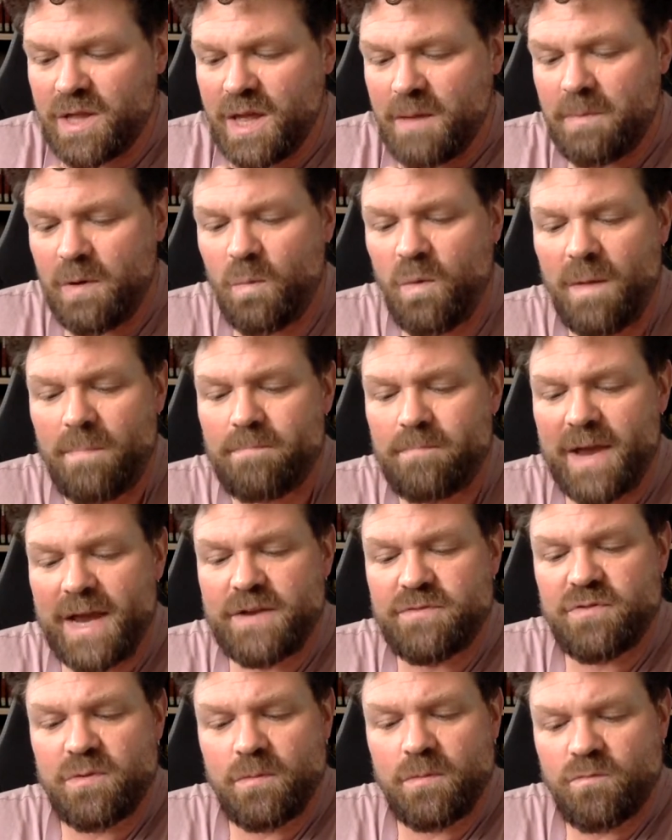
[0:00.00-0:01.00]
but one
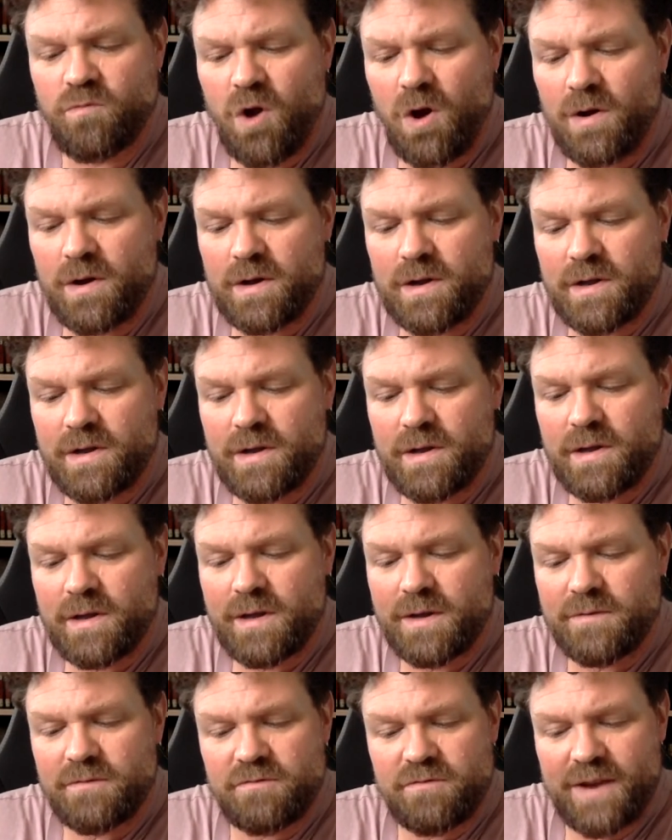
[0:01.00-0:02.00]
made from rock
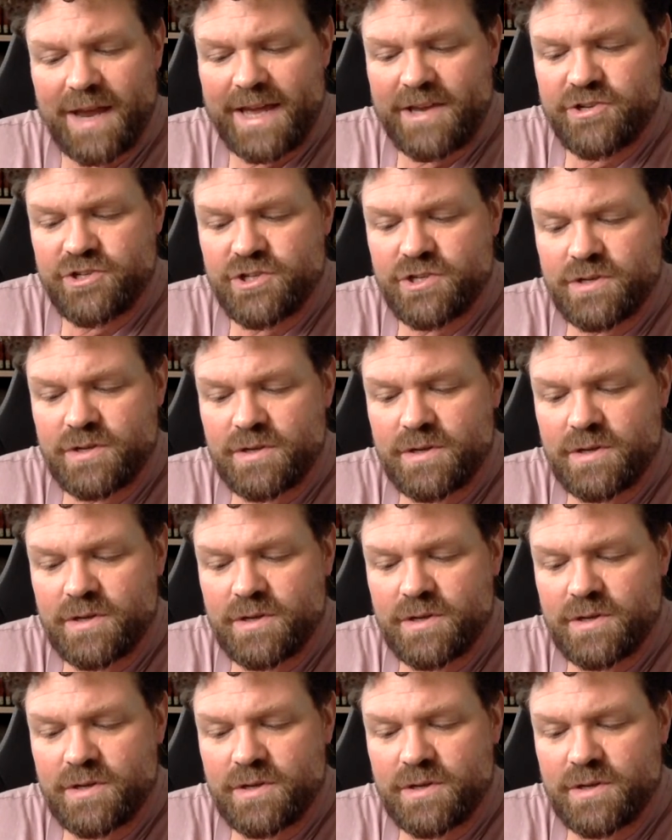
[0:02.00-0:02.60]
and flesh.